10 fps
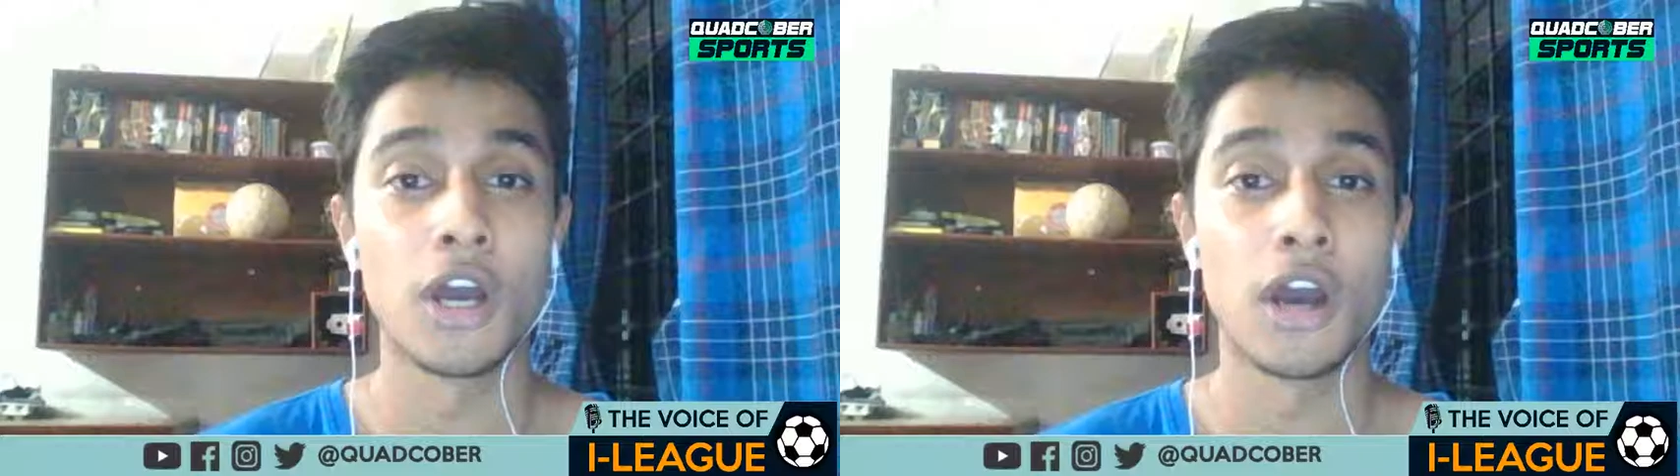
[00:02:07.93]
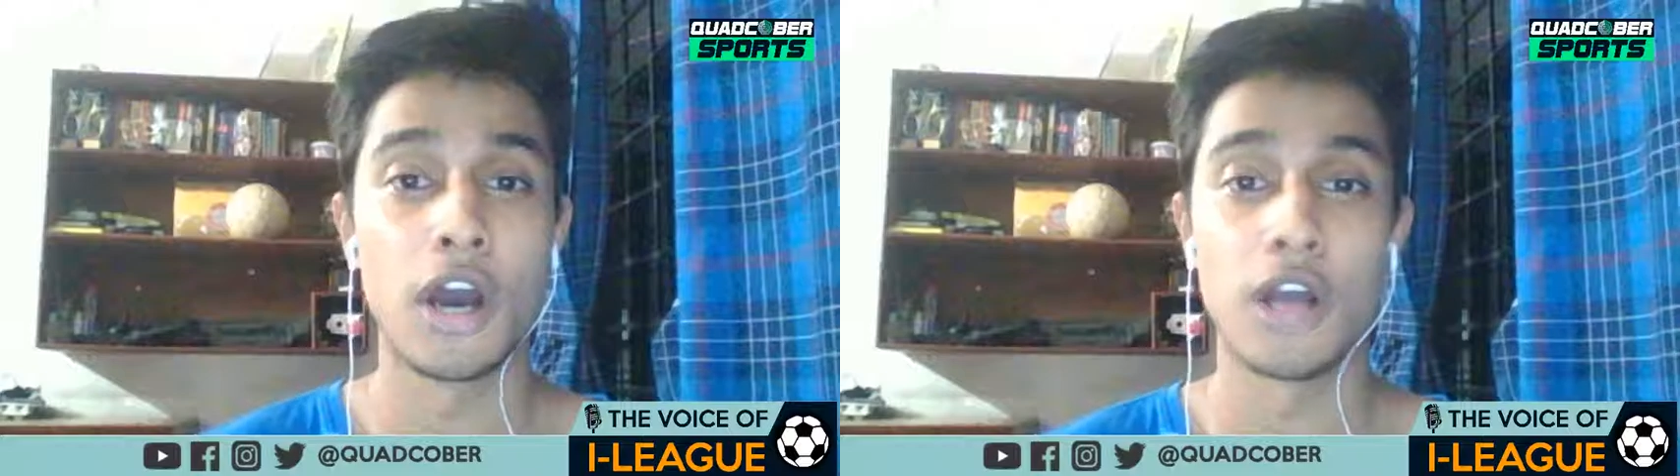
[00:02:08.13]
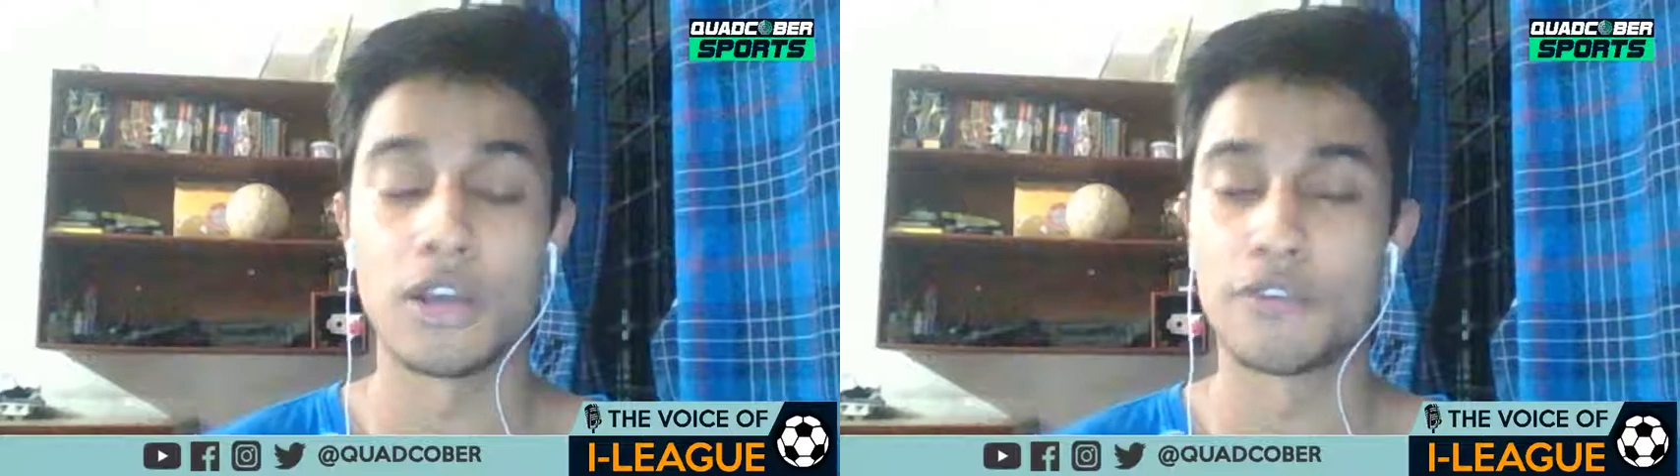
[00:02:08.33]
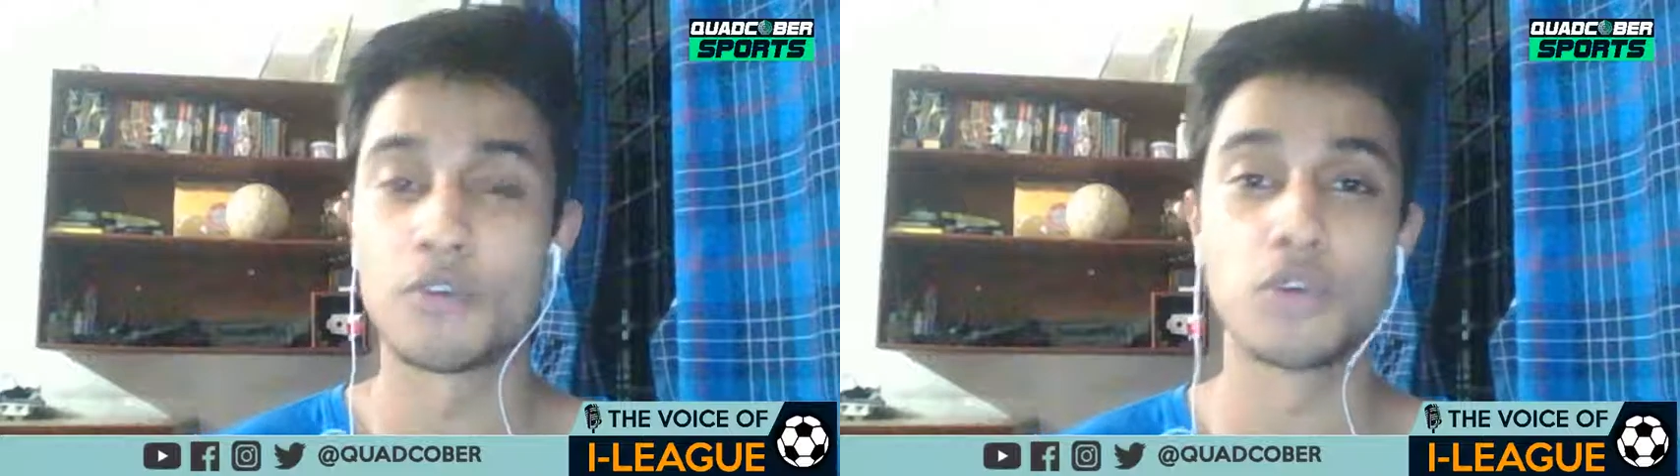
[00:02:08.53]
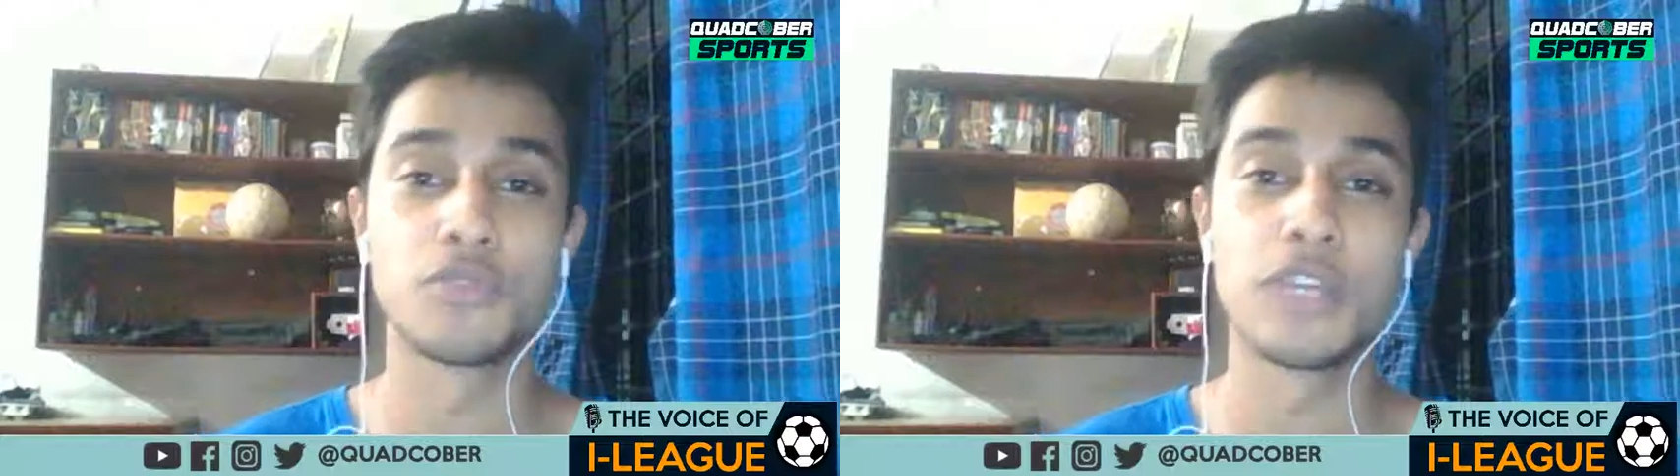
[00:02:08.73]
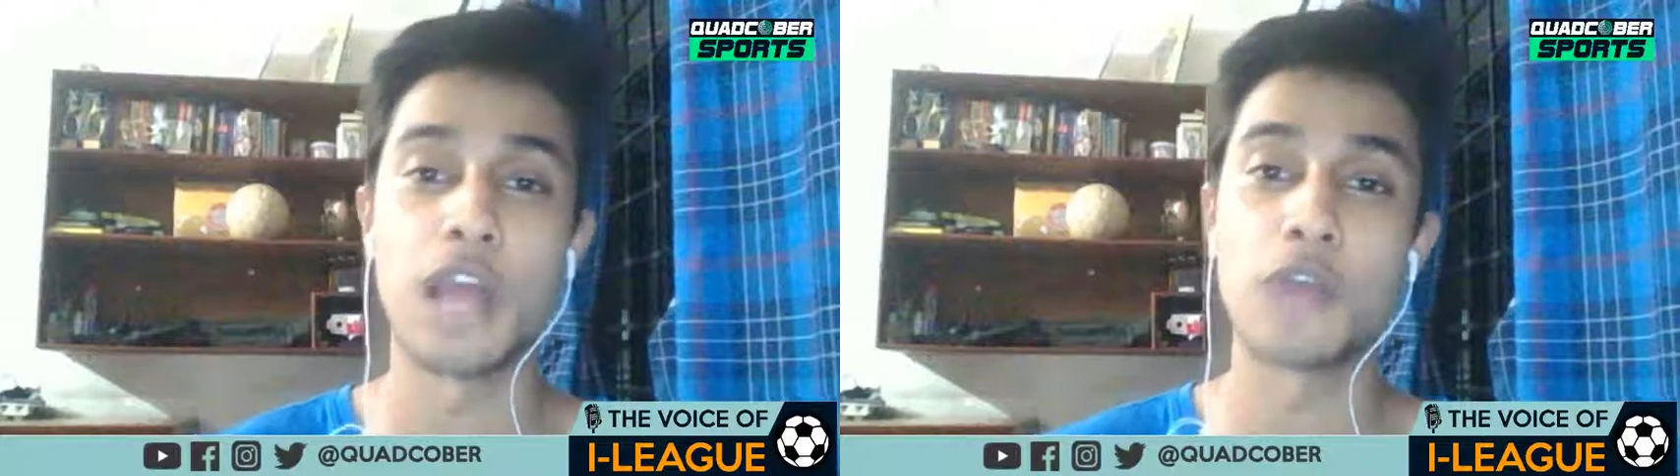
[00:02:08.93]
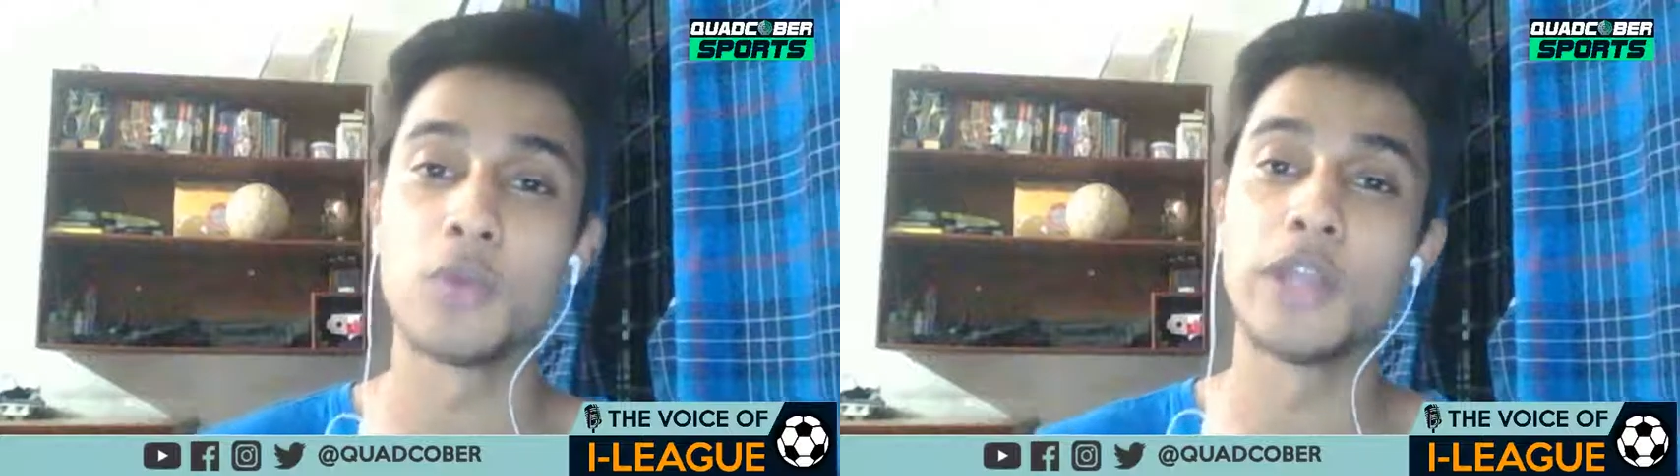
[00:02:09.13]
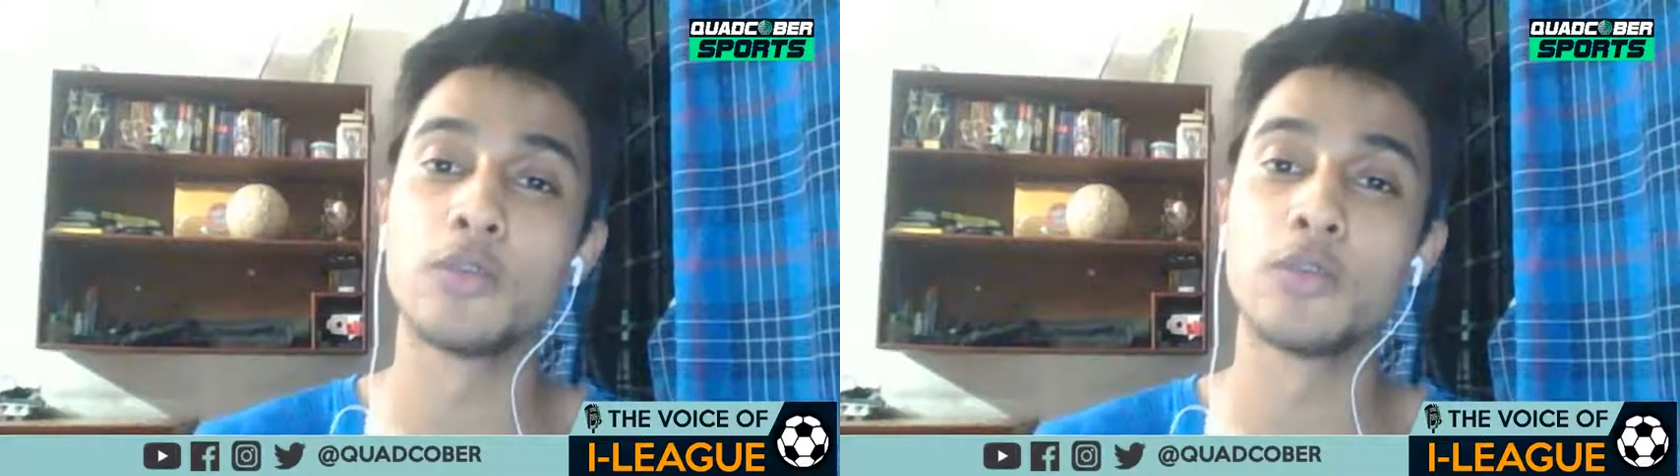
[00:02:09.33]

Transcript: Uh, of course, we can't wait